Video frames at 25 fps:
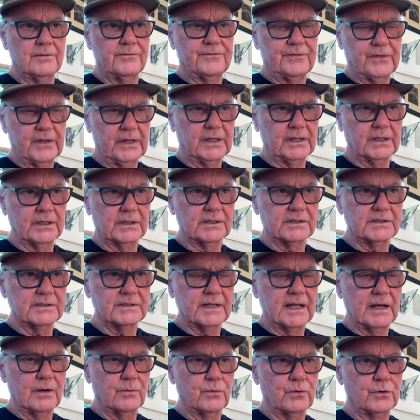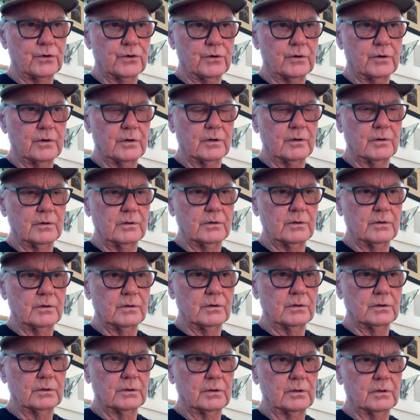things that were
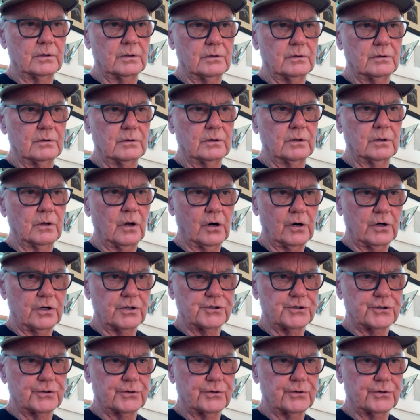large